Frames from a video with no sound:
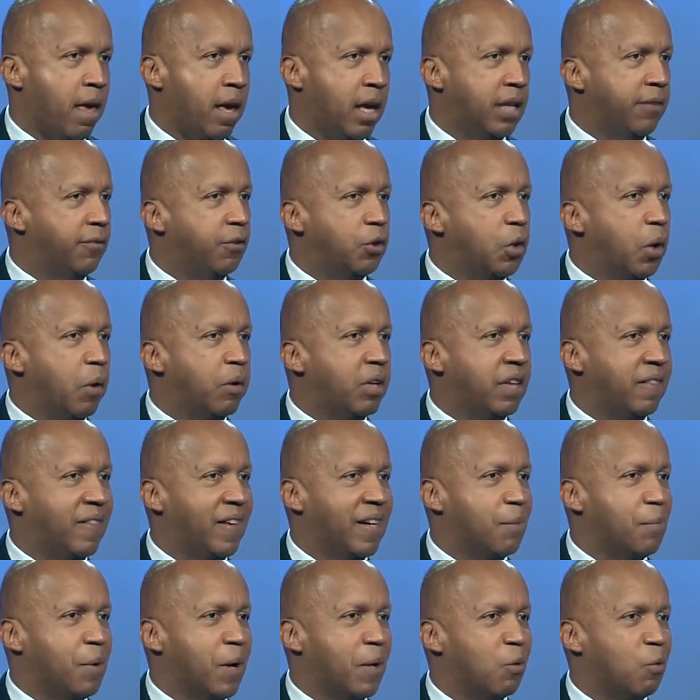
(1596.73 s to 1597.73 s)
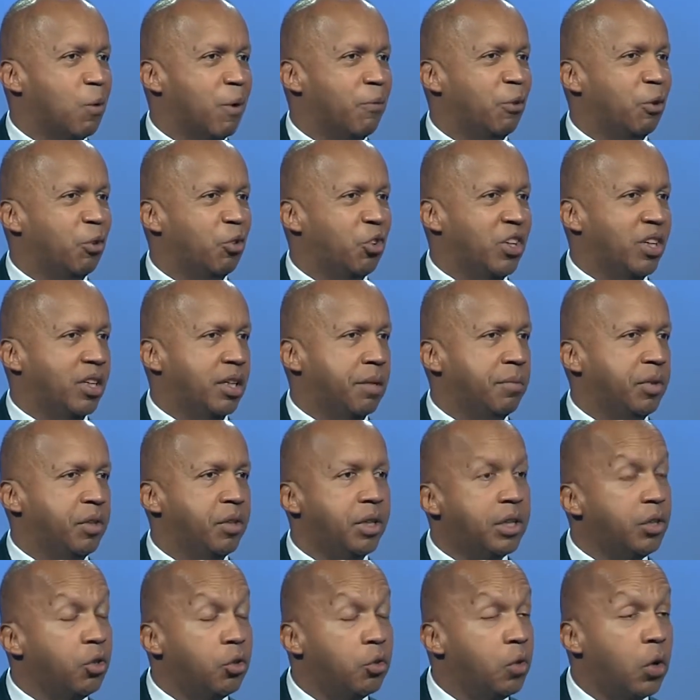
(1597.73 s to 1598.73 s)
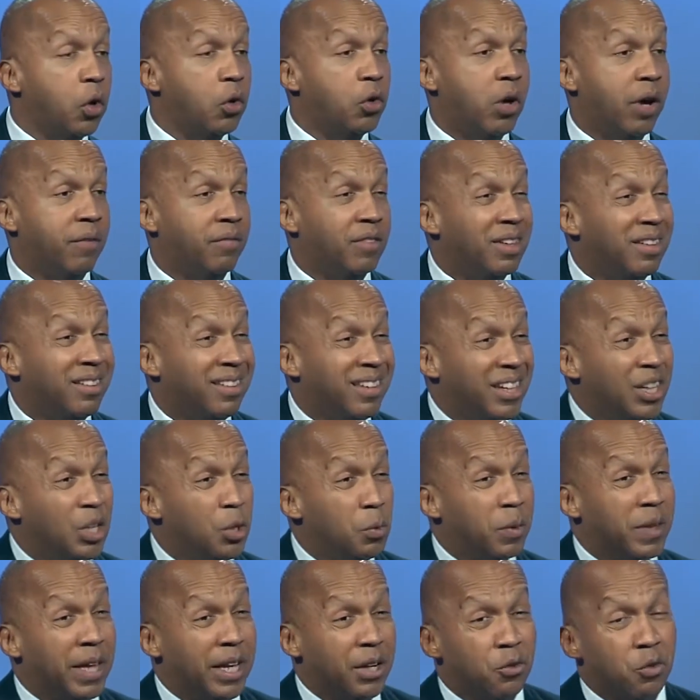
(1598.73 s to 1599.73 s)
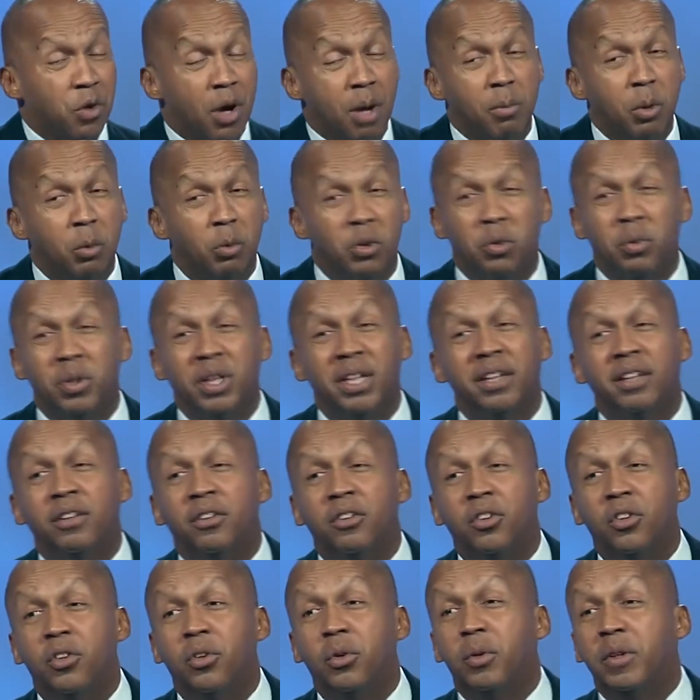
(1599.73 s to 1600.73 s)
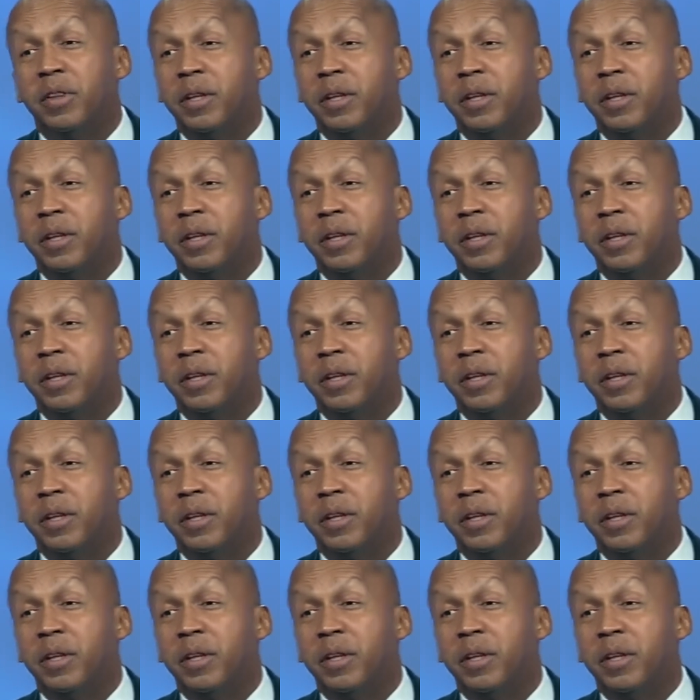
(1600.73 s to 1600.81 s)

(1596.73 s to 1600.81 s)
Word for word: And if you know anything about a refugee community, you know you have to deal with that trauma, which we didn't do.